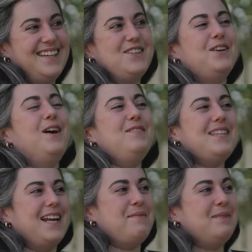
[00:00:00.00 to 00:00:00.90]
You don't have to
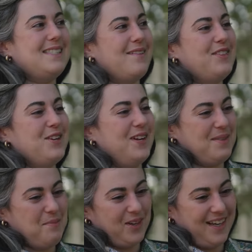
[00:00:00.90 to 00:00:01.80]
get up at 7.30 in
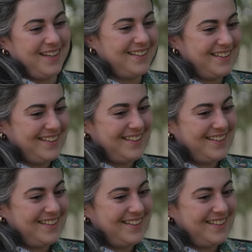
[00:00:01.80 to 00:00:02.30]
the morning